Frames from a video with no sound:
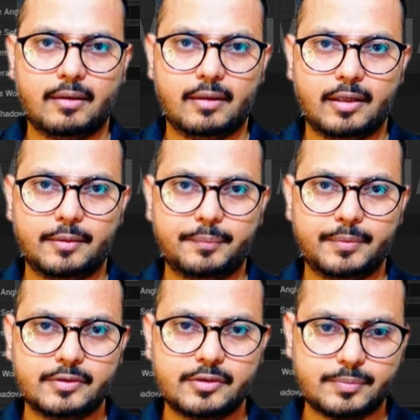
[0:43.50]
Let me
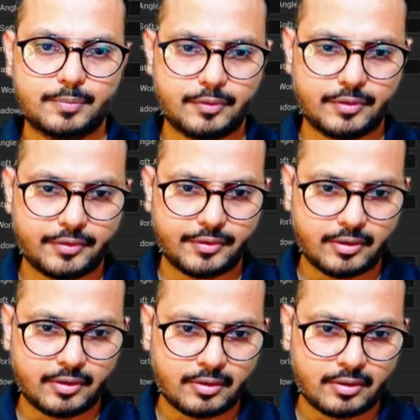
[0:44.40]
just put it
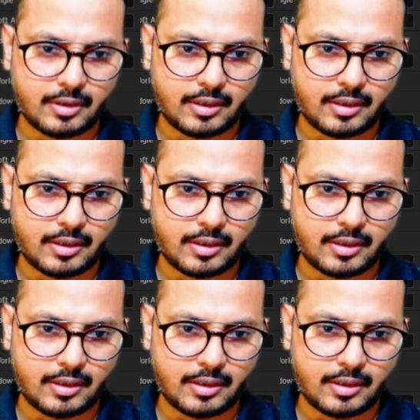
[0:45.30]
here.